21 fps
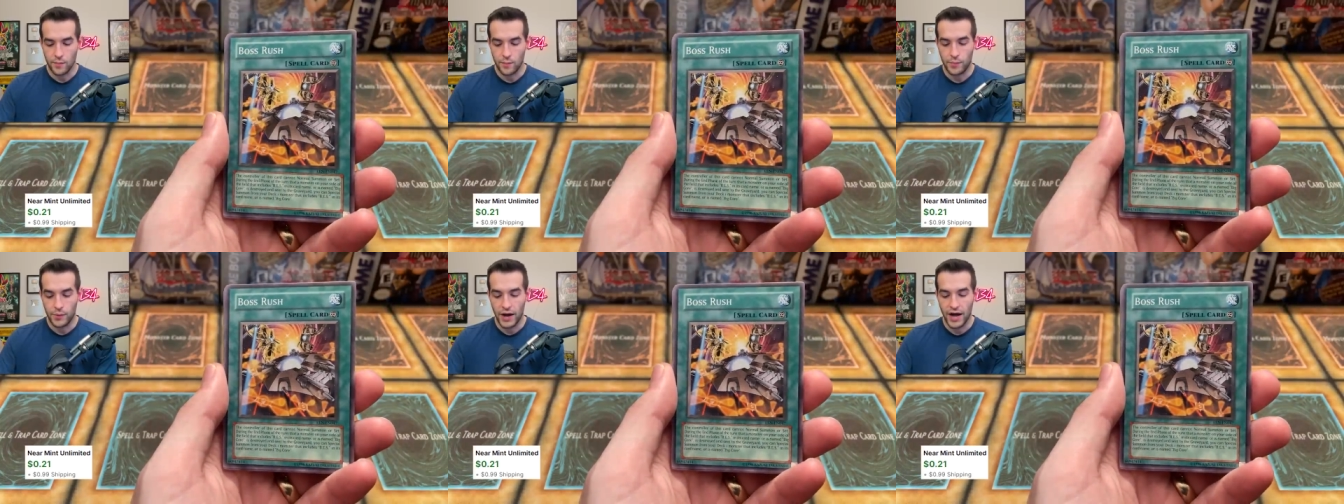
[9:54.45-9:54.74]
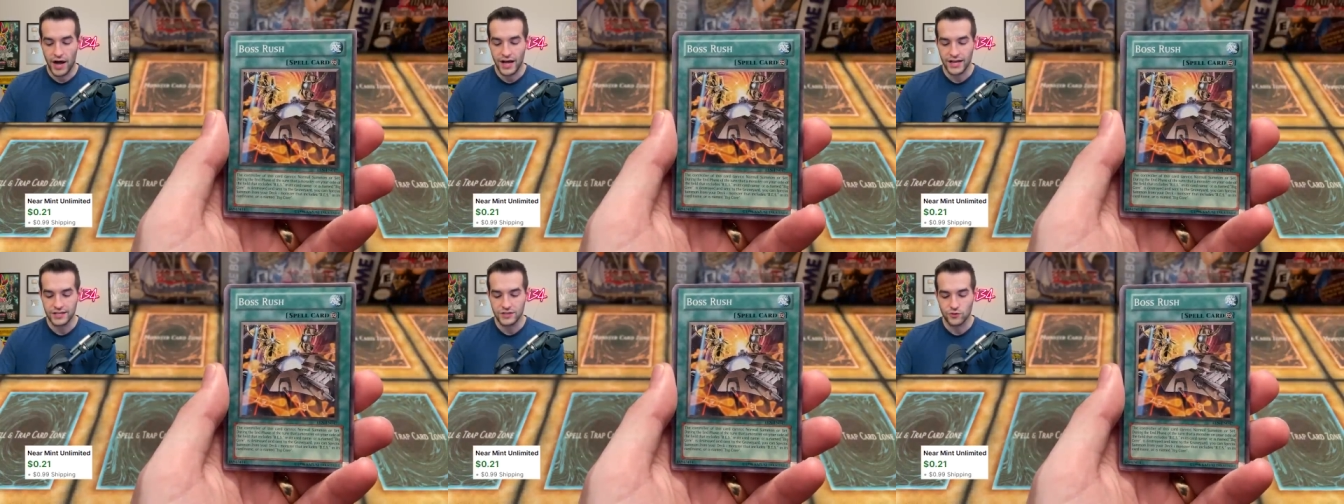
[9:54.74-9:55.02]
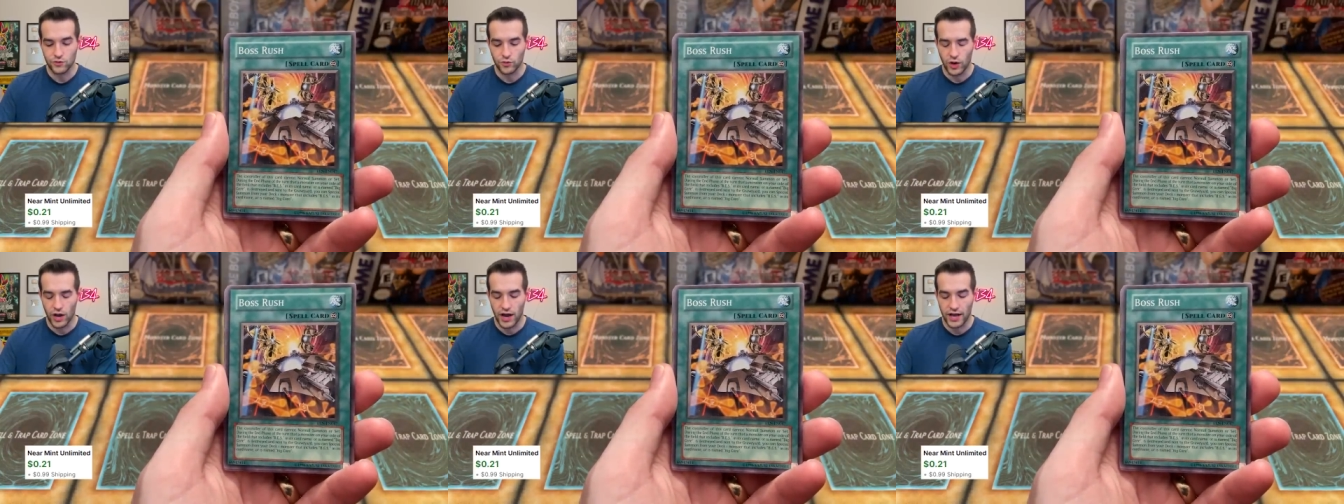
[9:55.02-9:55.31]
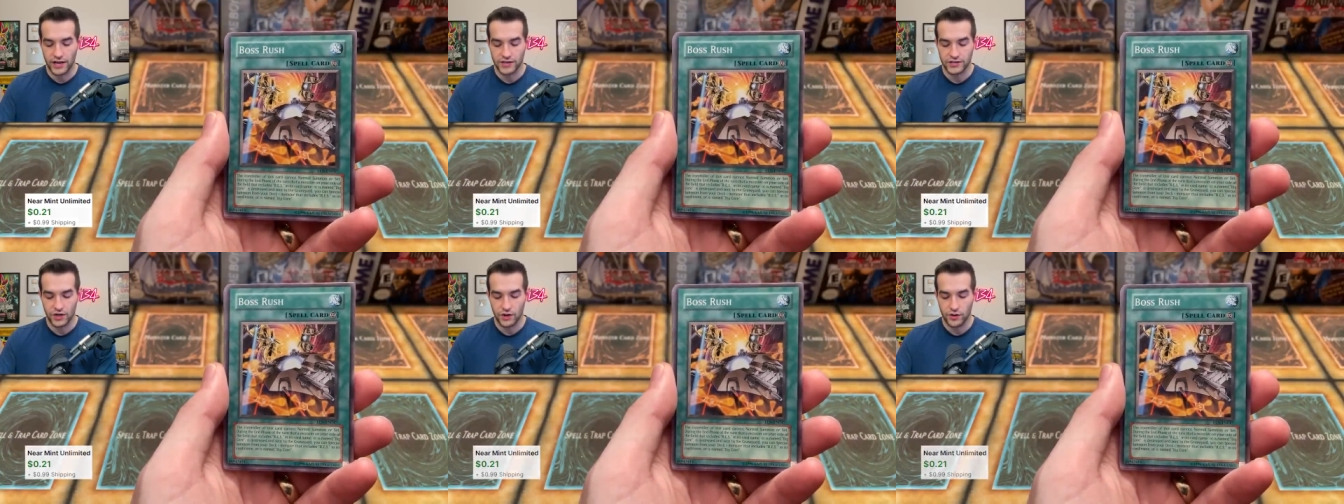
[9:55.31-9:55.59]
Boss
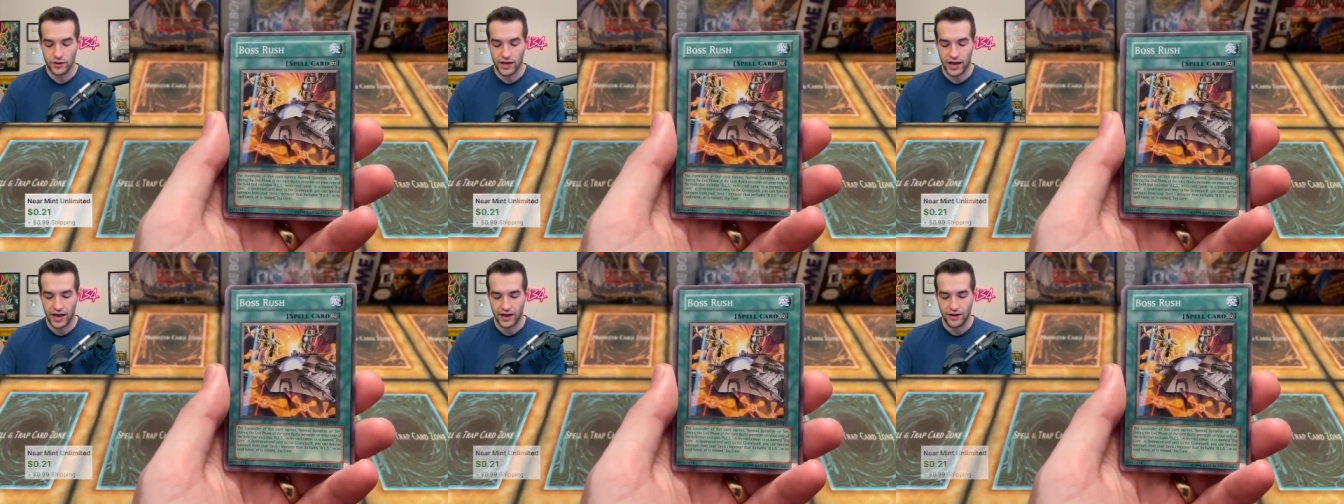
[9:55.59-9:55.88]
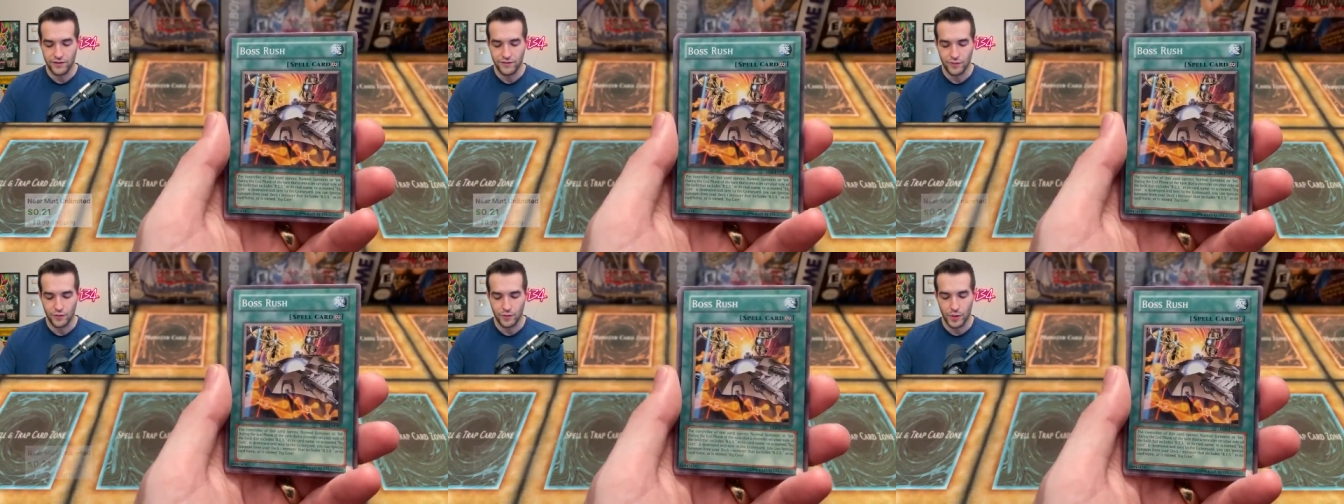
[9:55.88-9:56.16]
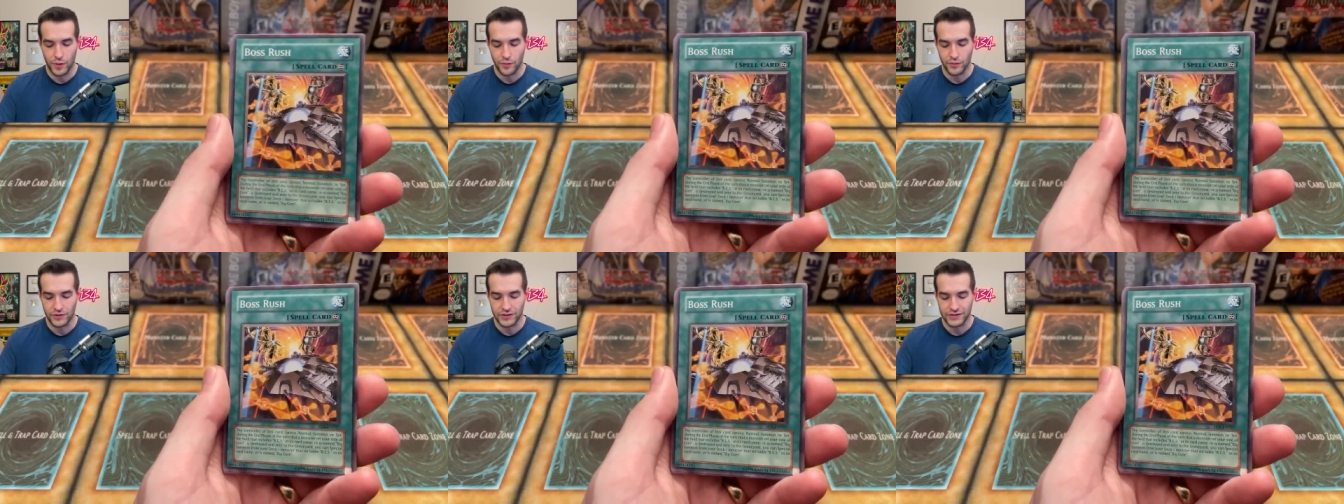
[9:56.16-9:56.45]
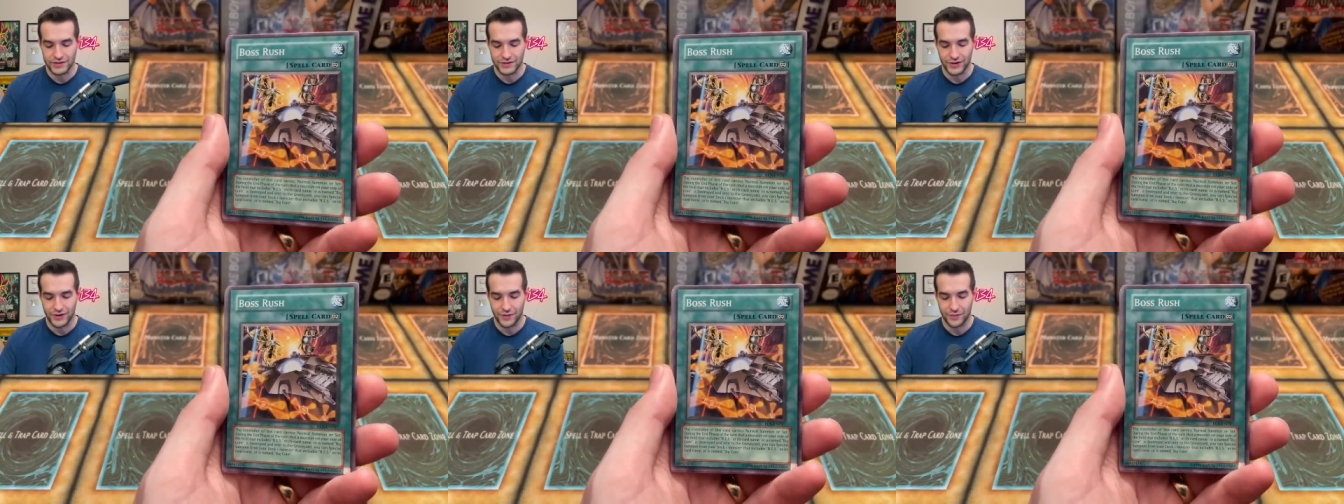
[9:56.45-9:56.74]
Rush. Okay, I don't even remember
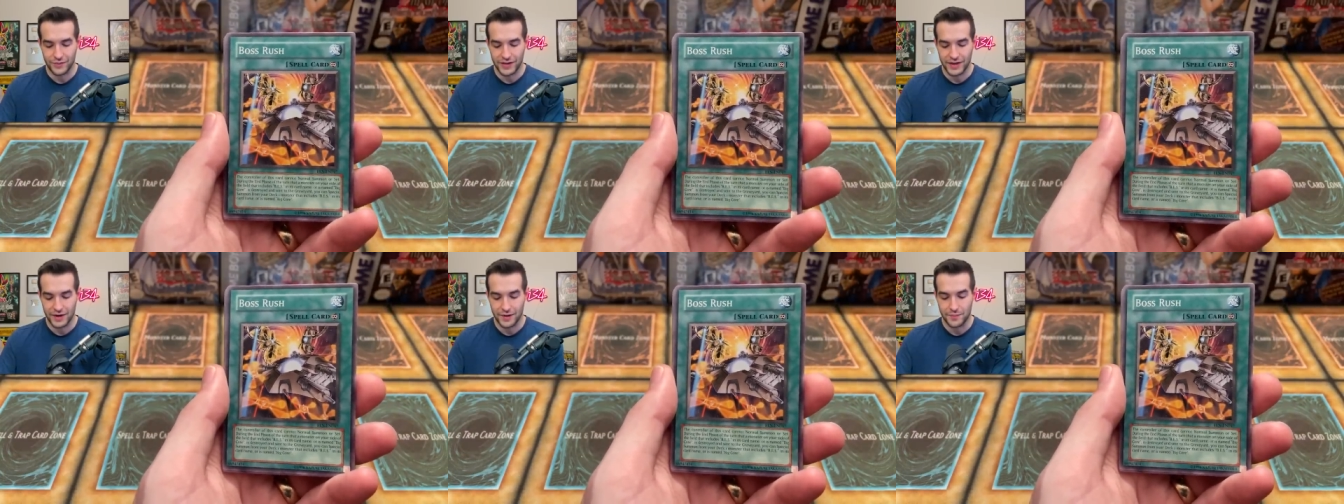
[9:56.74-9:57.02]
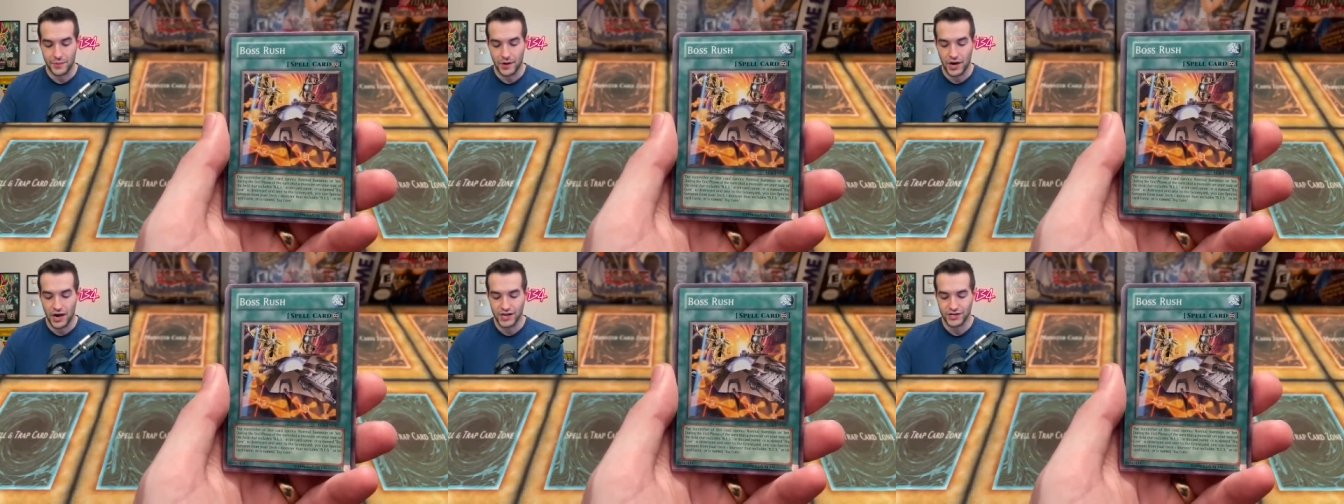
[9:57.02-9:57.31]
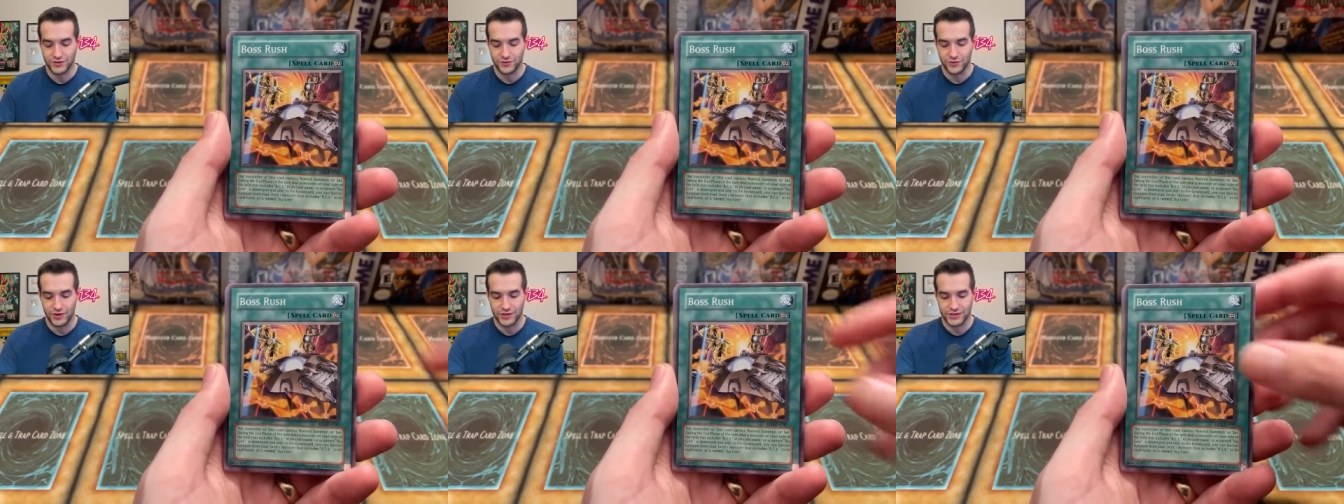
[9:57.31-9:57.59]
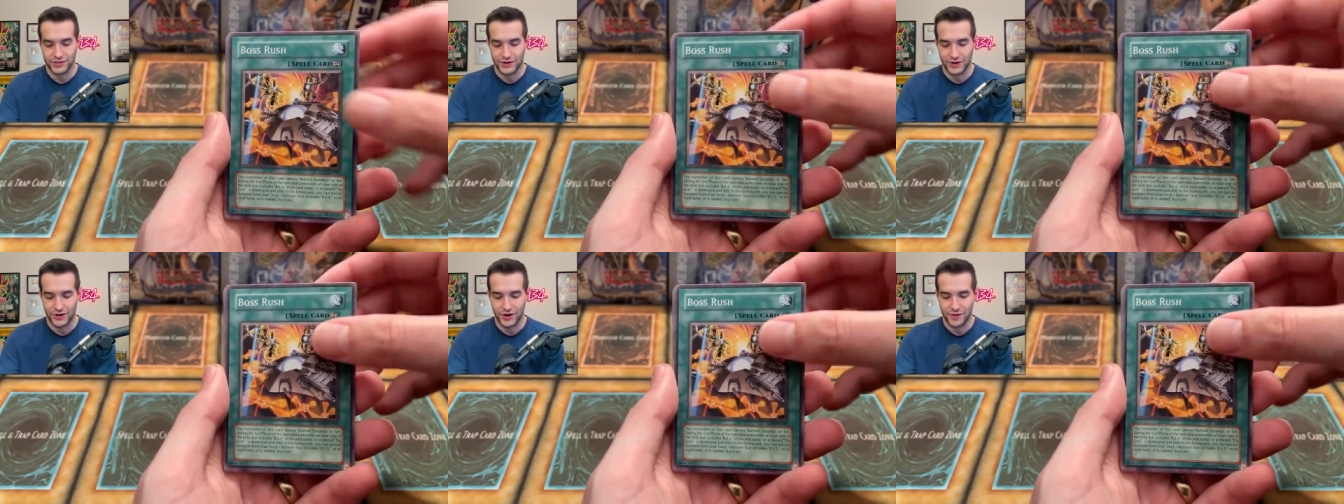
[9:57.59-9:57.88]
this card. We got a Boss
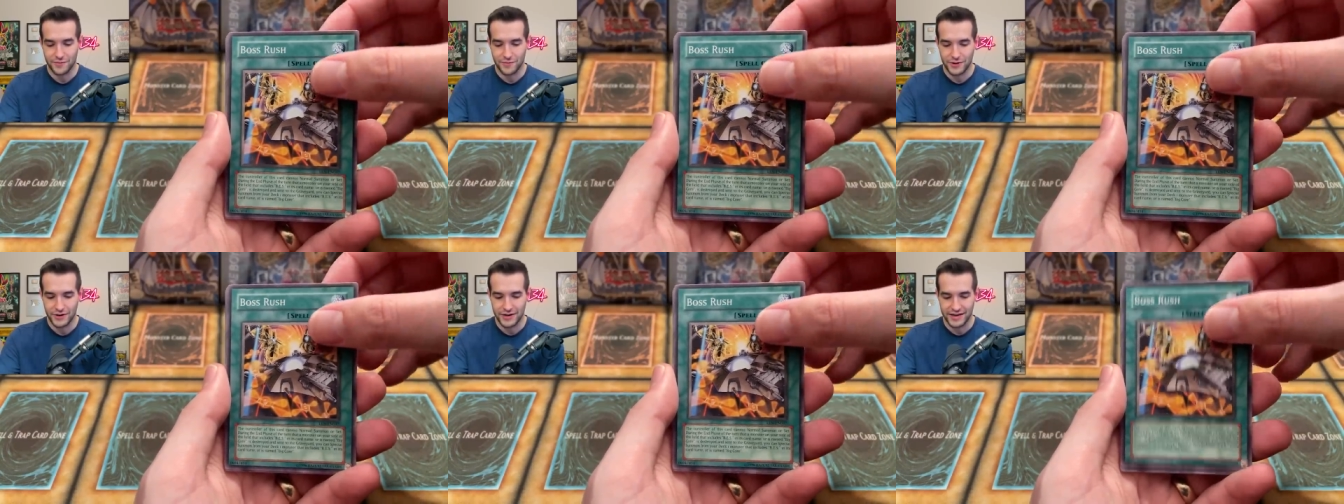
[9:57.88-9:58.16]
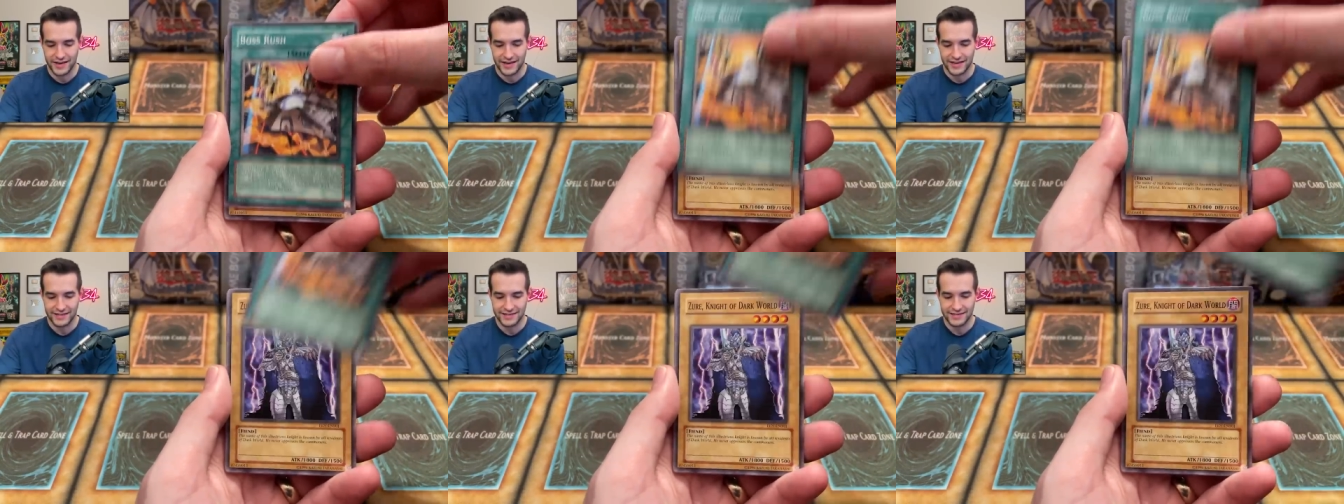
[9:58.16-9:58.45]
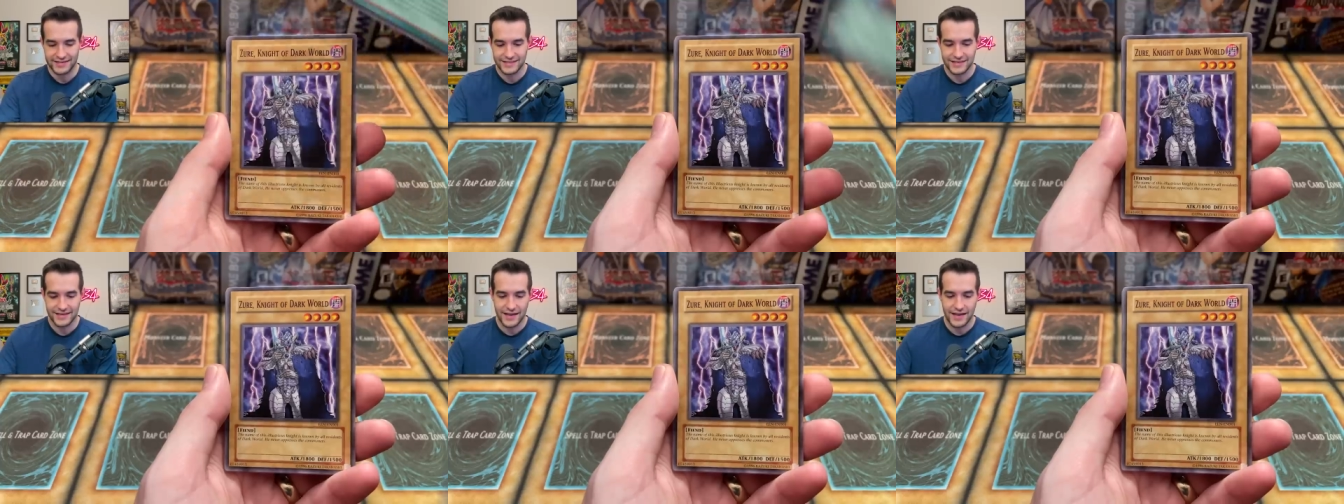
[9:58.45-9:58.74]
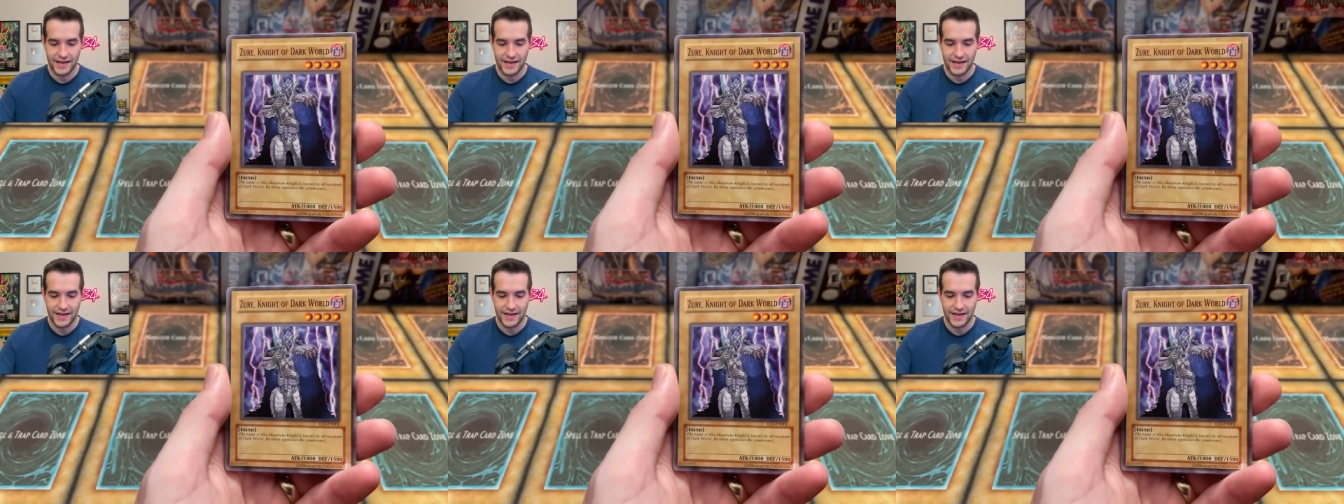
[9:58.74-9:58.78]
Rush card. Pretty nice.